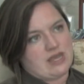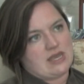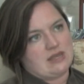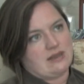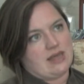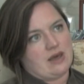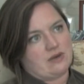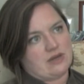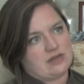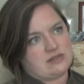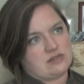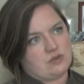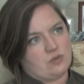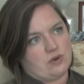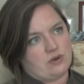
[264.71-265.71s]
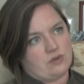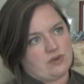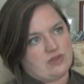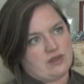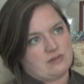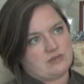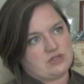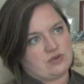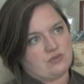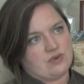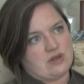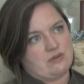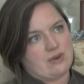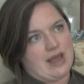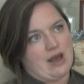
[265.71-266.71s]
he allowed us to work with him to
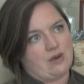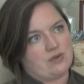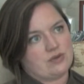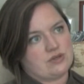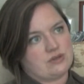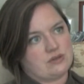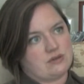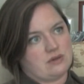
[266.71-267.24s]
reroute